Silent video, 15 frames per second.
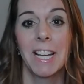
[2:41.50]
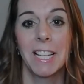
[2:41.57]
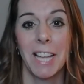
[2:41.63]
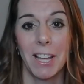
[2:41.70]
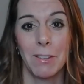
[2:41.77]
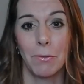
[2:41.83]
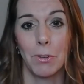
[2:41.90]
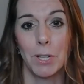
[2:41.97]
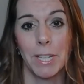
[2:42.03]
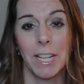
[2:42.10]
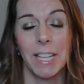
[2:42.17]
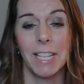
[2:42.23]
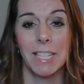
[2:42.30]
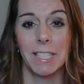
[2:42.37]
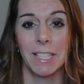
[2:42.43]

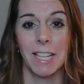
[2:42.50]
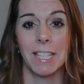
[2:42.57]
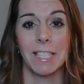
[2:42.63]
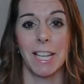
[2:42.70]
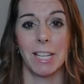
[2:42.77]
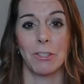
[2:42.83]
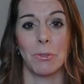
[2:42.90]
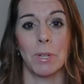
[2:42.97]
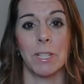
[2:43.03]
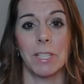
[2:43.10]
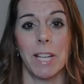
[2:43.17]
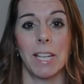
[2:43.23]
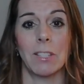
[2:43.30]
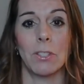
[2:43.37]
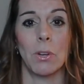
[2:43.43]
California is a sanctuary
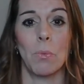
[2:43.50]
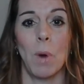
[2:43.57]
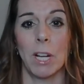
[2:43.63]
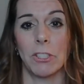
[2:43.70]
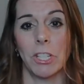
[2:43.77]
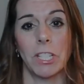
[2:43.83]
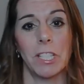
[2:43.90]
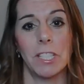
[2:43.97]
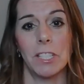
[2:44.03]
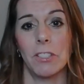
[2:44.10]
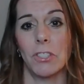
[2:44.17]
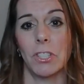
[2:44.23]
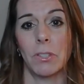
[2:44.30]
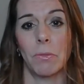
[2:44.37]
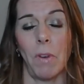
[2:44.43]
state. So Washington is
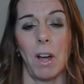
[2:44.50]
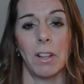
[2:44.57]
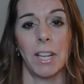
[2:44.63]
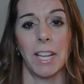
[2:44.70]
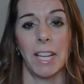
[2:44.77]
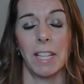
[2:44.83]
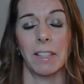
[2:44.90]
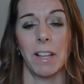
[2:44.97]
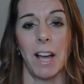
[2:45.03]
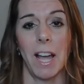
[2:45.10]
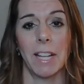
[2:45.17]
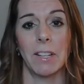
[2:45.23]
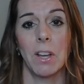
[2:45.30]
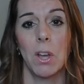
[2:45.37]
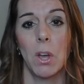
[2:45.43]
just falling in
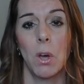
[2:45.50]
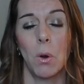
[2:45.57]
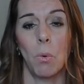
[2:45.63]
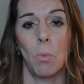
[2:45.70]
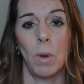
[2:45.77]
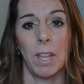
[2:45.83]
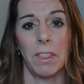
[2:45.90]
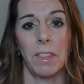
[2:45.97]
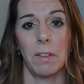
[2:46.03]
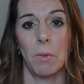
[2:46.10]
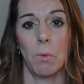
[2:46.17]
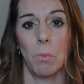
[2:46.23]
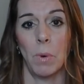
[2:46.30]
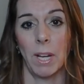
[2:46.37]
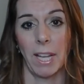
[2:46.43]
line with
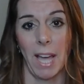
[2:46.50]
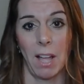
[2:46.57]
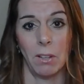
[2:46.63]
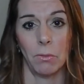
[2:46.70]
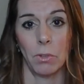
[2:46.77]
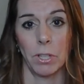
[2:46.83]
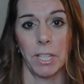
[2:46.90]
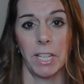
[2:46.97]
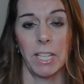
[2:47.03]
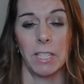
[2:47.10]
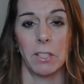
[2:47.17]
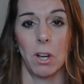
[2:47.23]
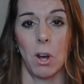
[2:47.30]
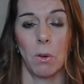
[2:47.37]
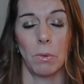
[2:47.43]
what California
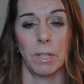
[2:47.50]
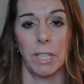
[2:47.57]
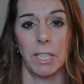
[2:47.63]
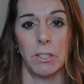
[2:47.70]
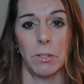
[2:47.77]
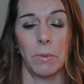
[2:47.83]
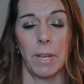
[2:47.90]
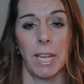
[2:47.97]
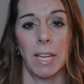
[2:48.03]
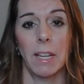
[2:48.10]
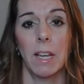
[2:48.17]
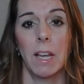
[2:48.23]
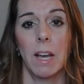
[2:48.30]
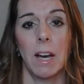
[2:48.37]
is already doing.